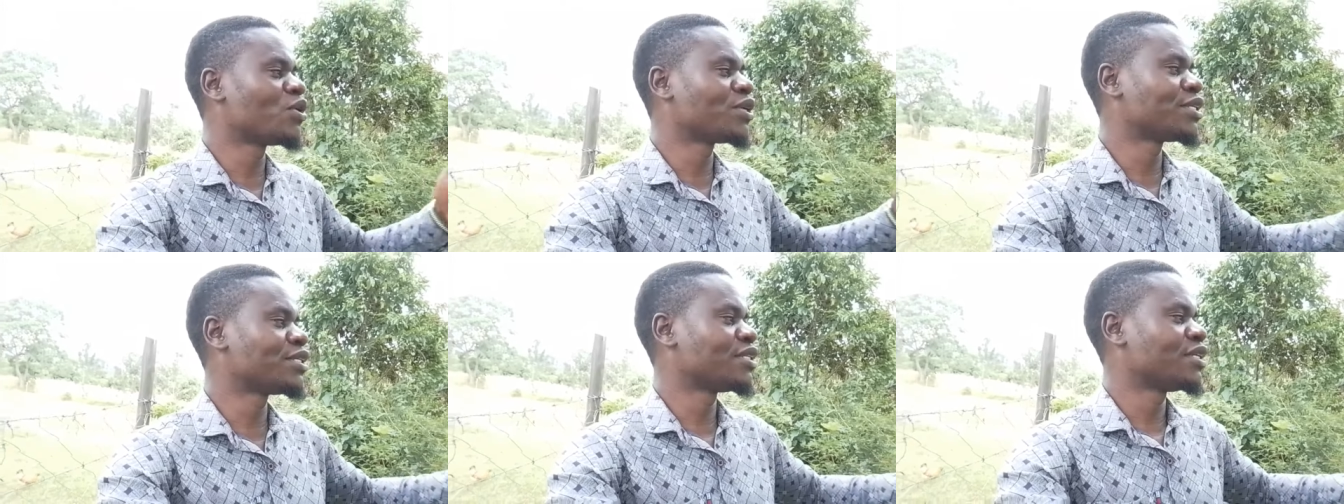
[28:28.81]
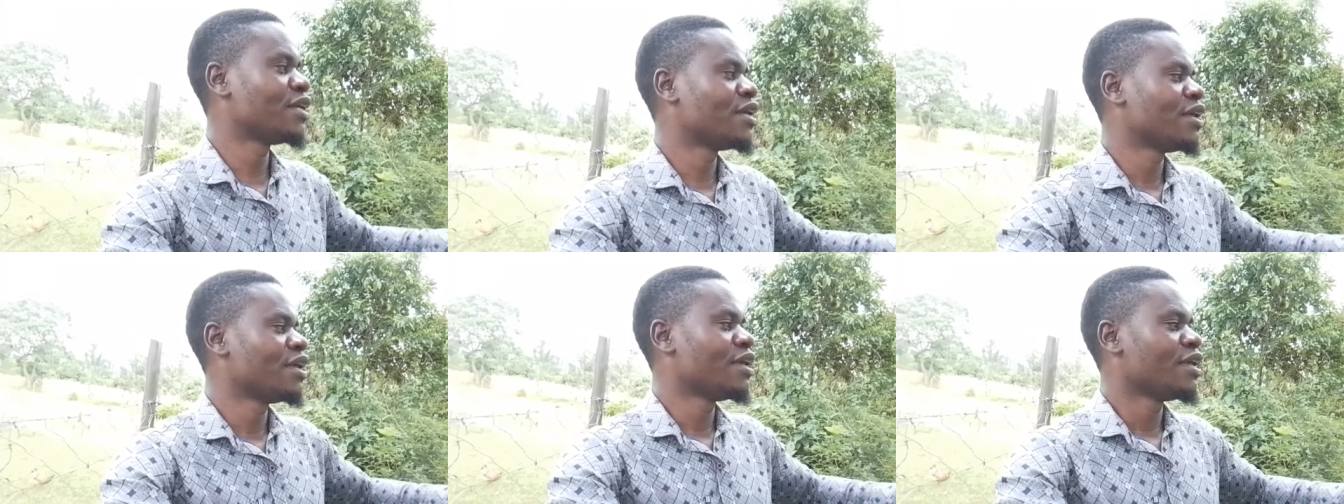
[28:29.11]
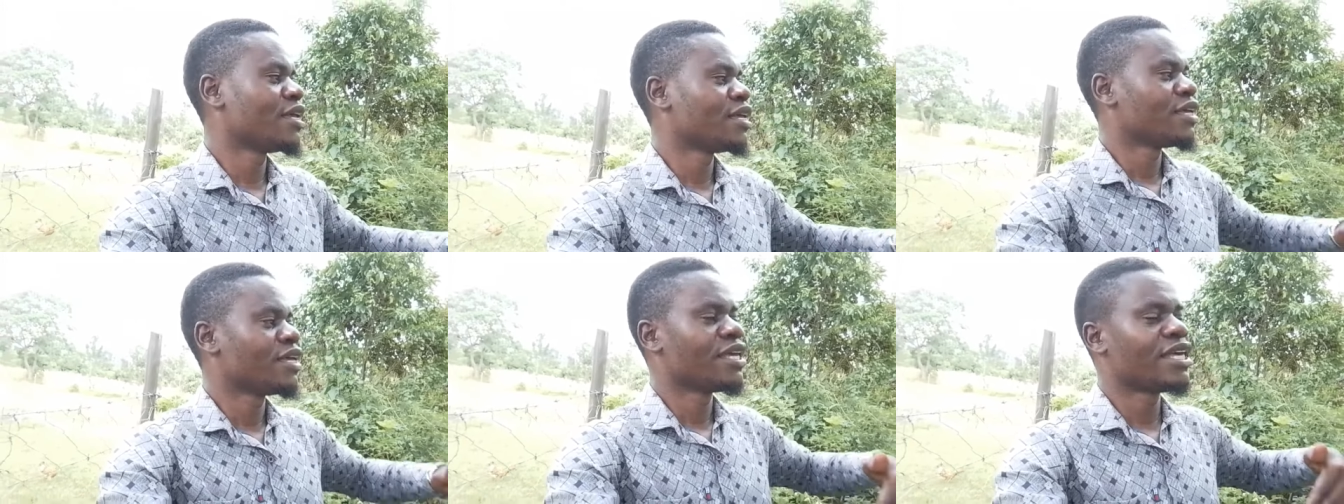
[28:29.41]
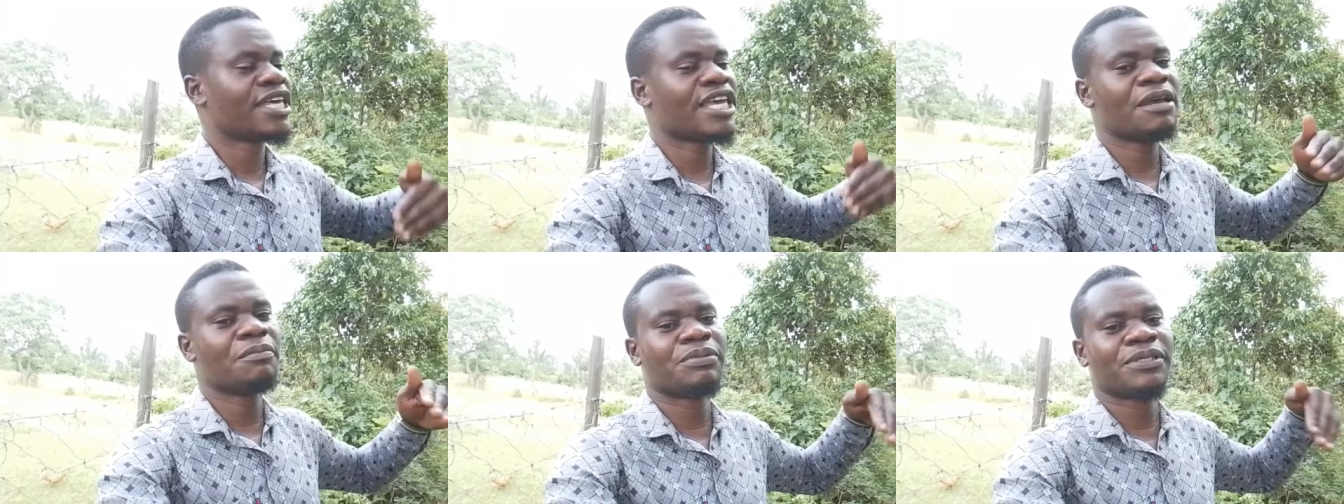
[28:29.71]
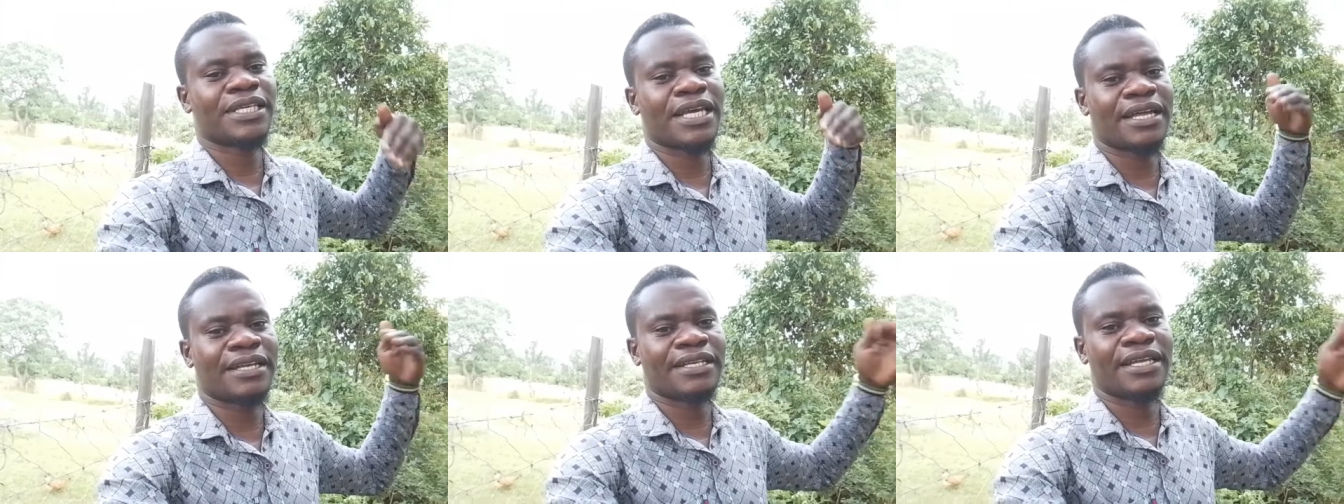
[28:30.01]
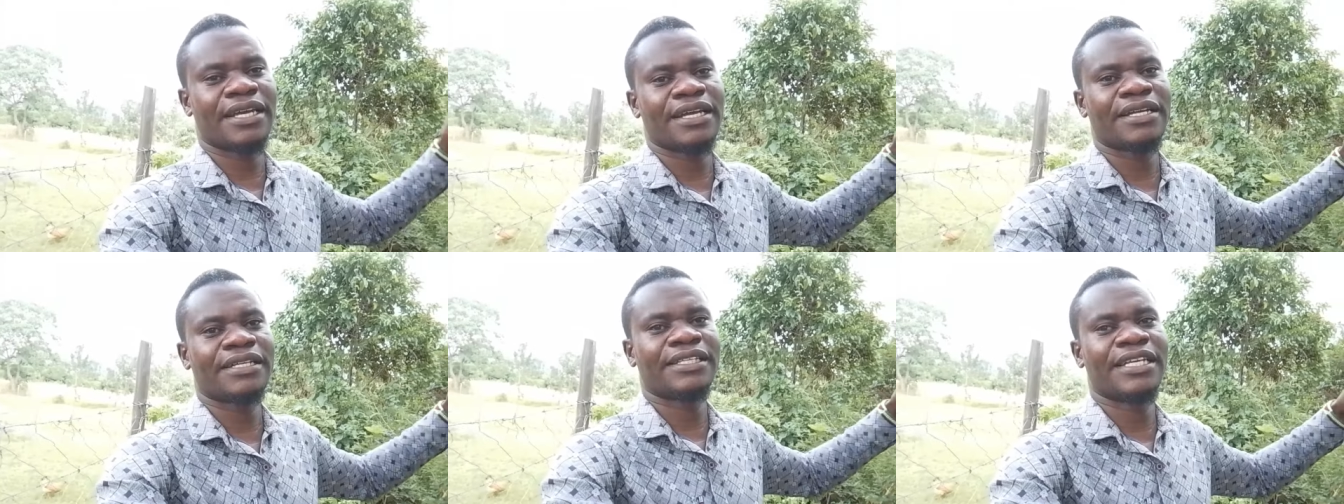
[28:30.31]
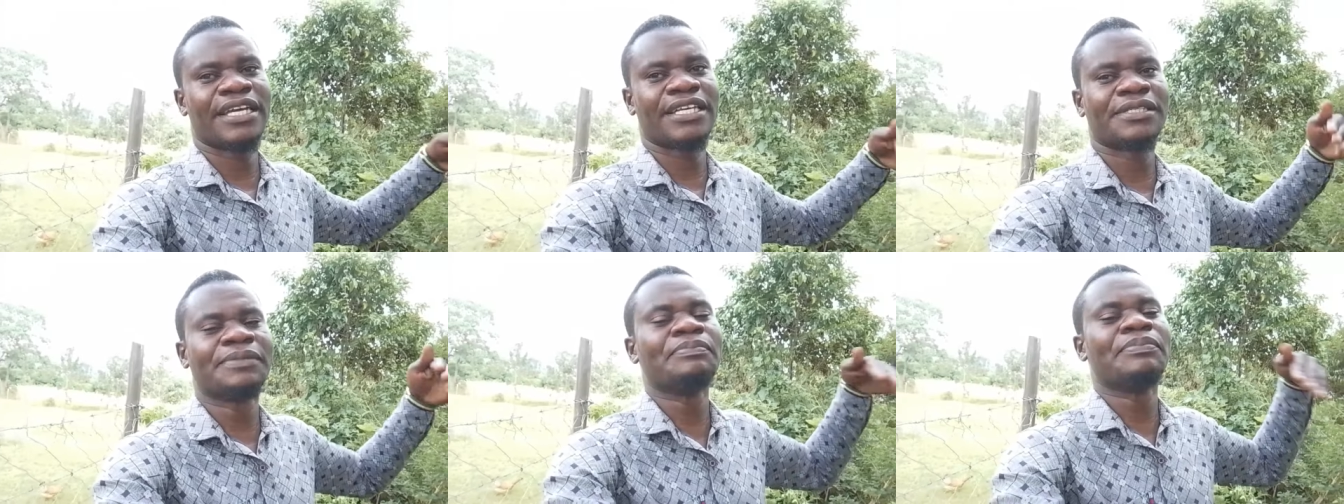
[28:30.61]
him sending his PA to
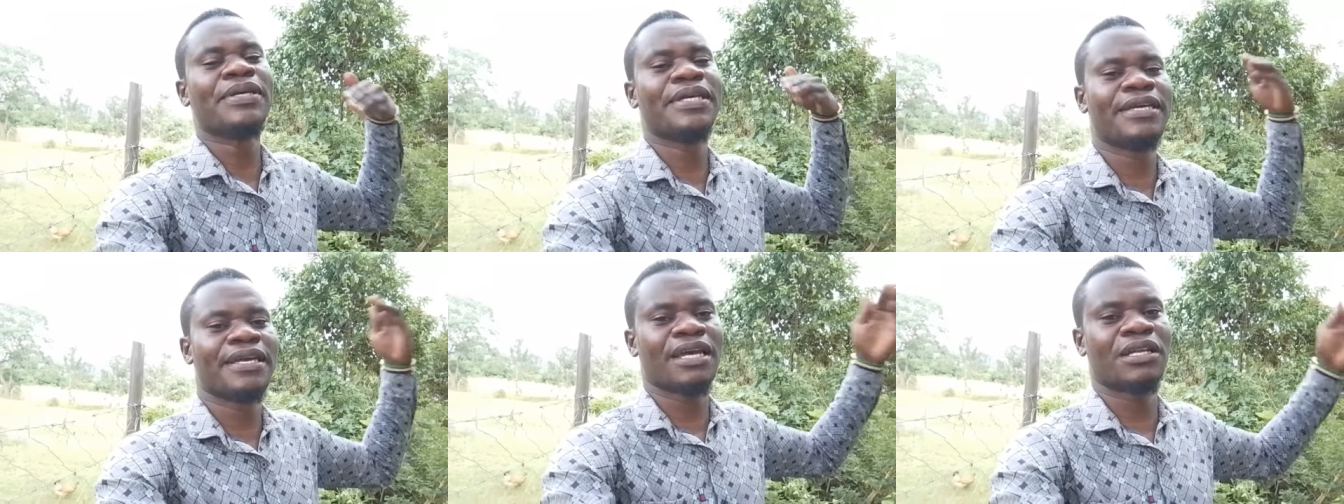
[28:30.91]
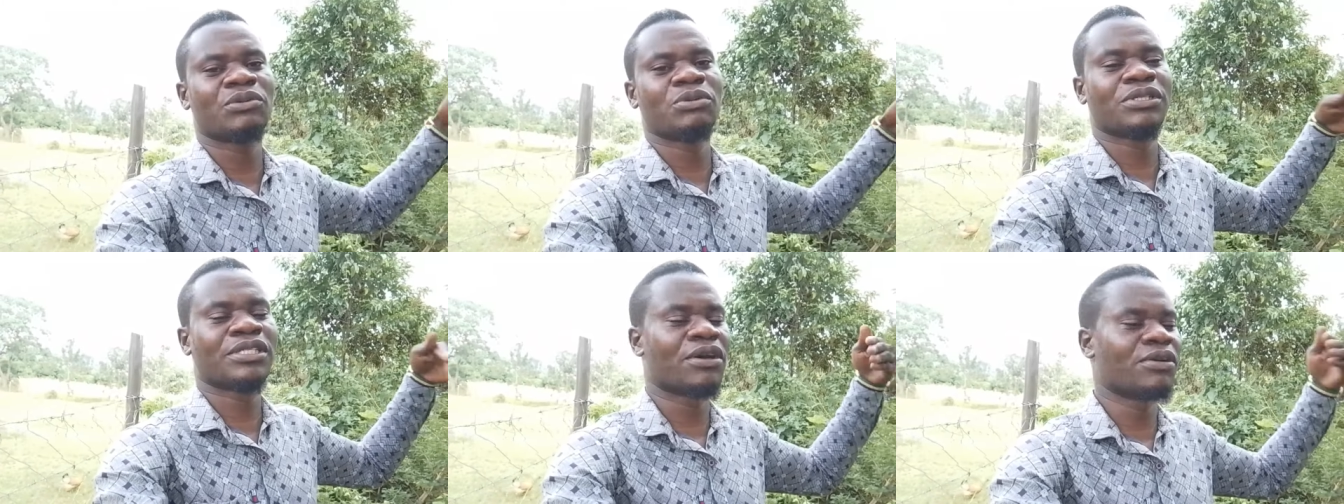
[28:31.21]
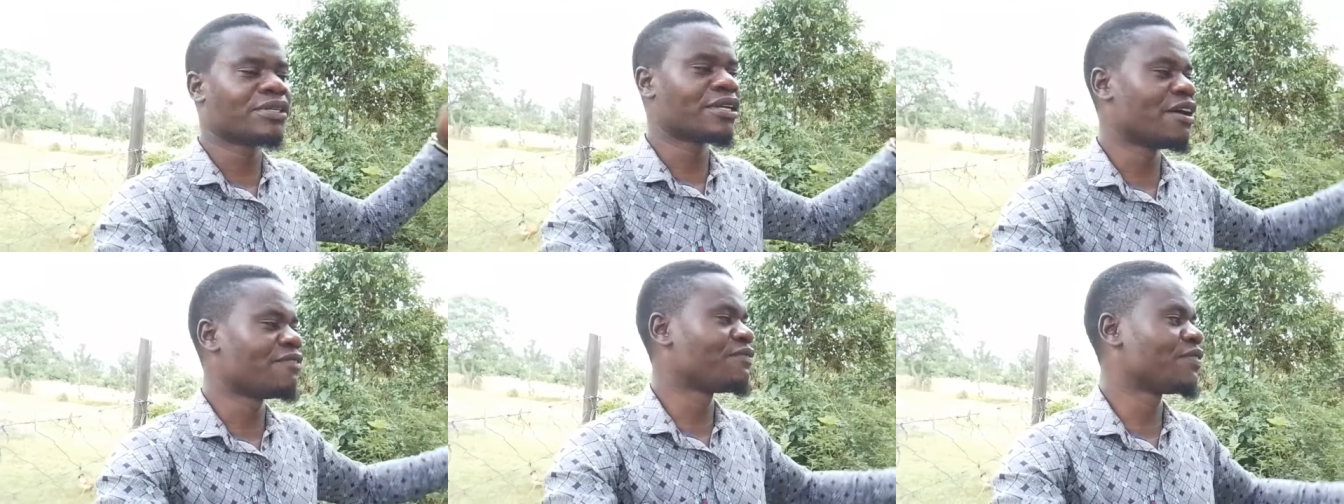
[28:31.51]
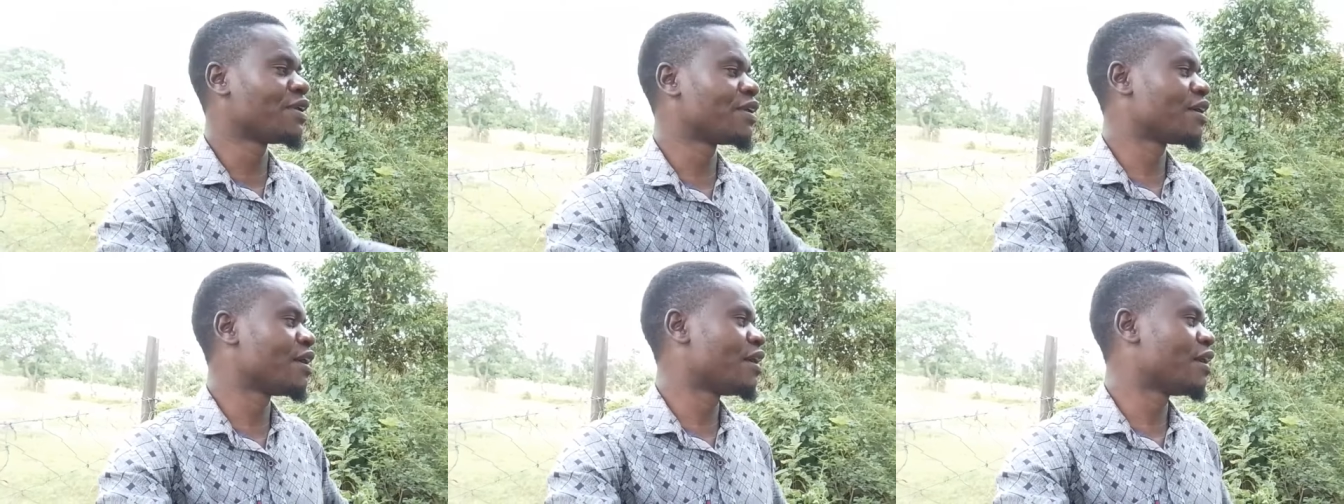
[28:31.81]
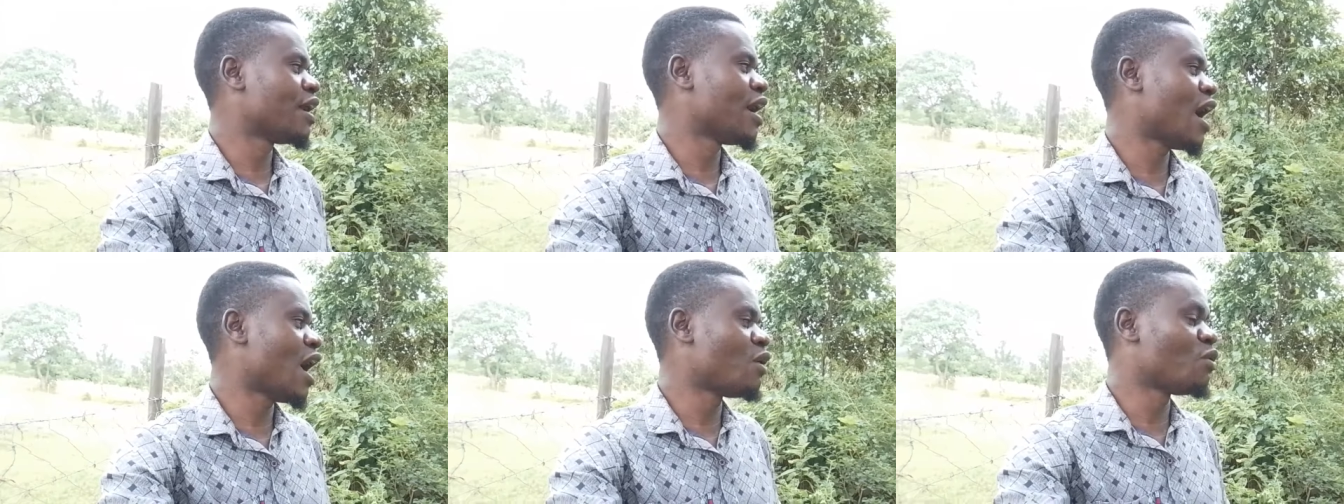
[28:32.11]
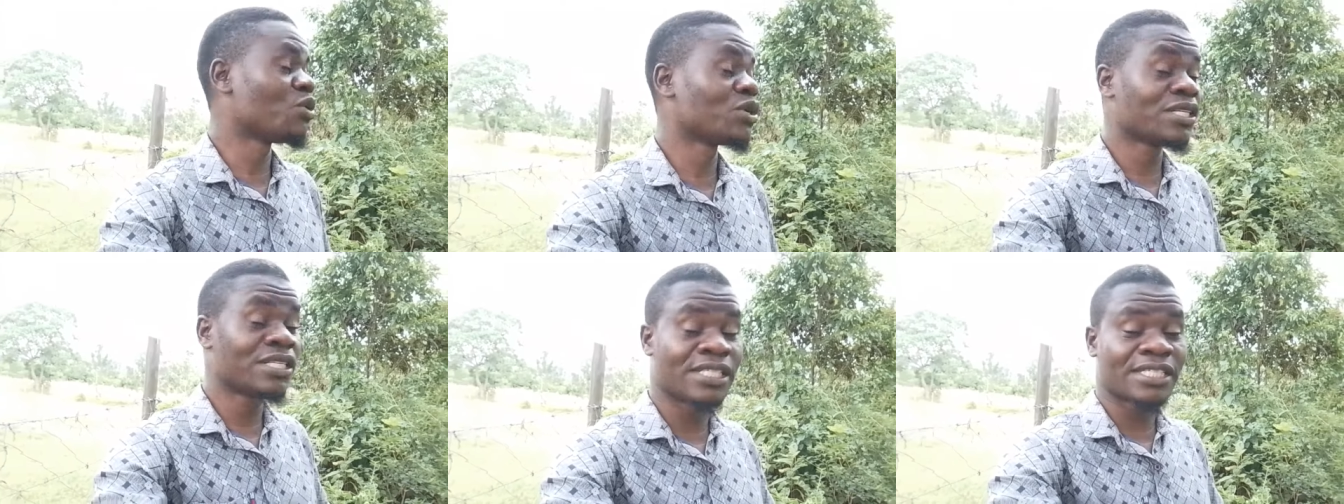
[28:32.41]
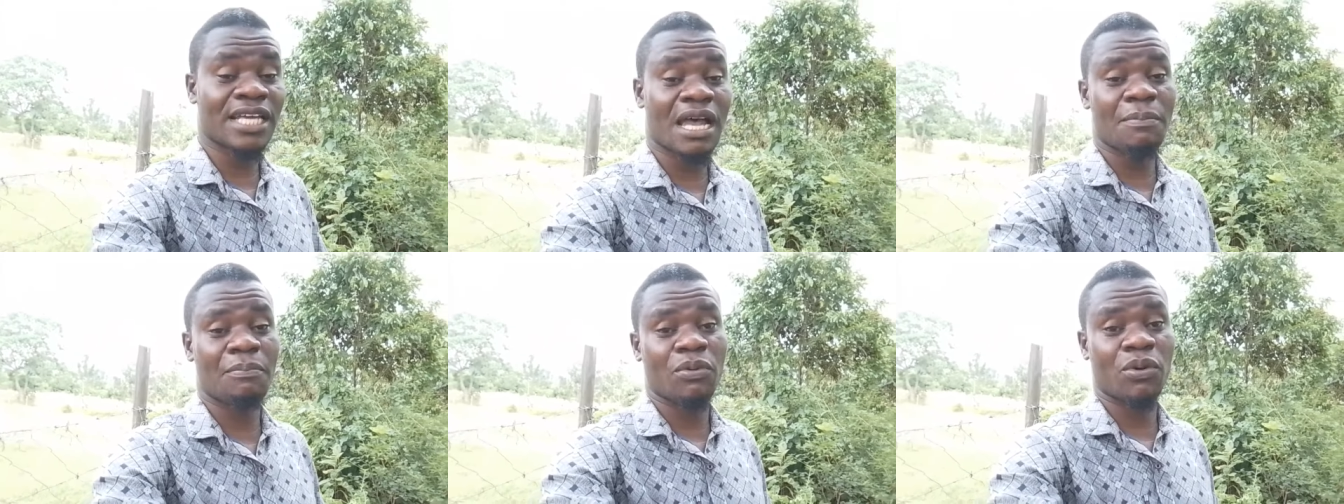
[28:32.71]
South Africa, I was in support
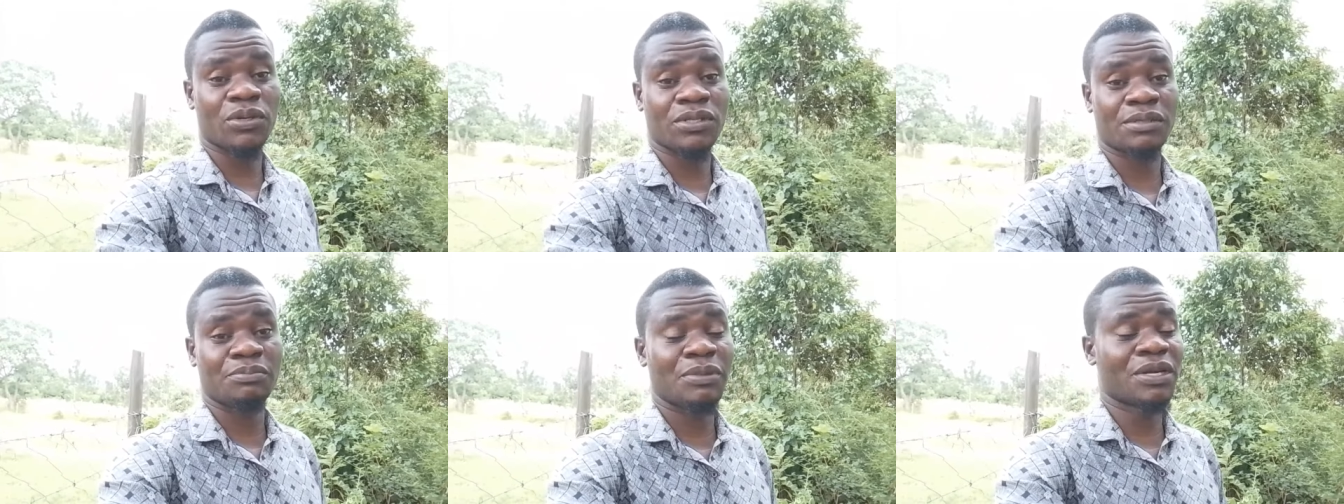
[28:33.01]
because I thought